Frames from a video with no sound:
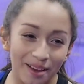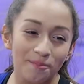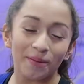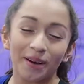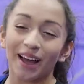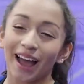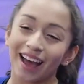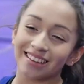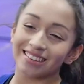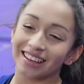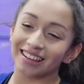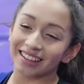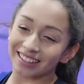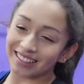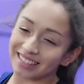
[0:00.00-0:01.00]
but as
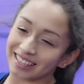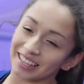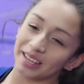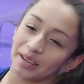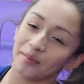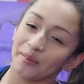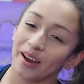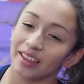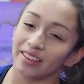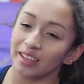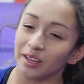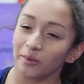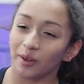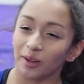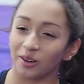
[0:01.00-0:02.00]
like a team, I
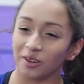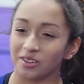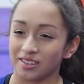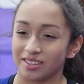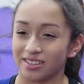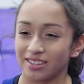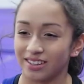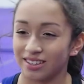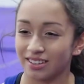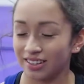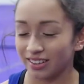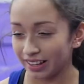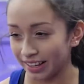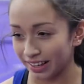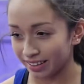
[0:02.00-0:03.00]
think we all just need
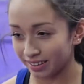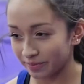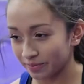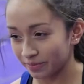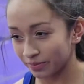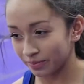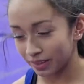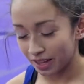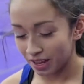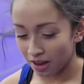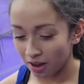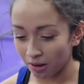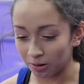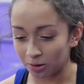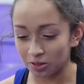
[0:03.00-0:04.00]
to like
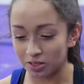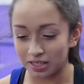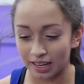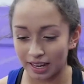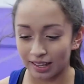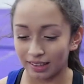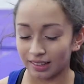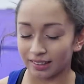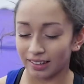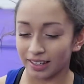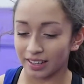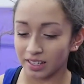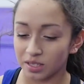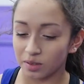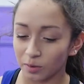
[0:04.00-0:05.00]
understand that
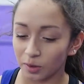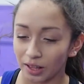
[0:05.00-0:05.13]
like it's full